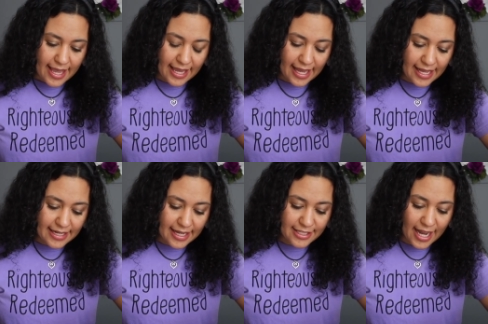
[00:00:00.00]

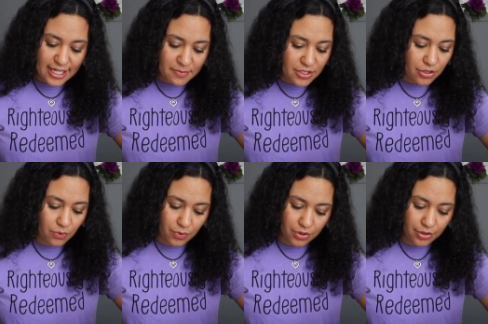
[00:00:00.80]
and attachment to the
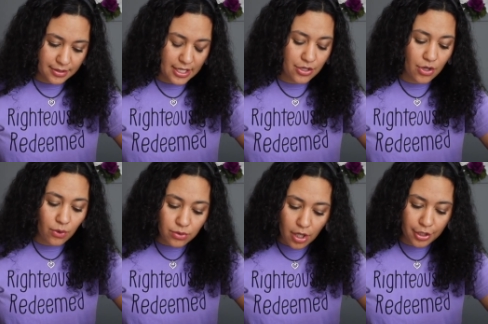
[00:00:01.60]
world and no
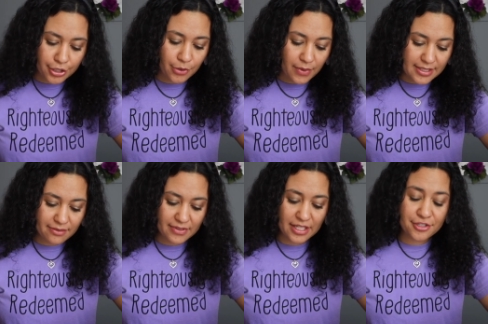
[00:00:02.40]
longer want to
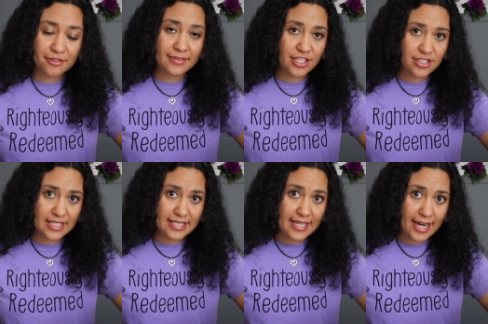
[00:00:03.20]
feed your fleshly
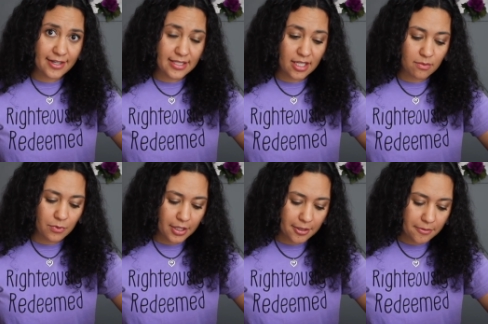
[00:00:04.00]
desires
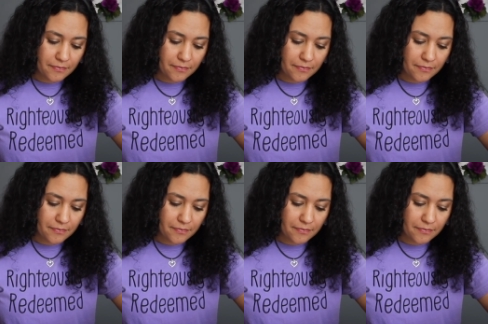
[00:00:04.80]
anymore.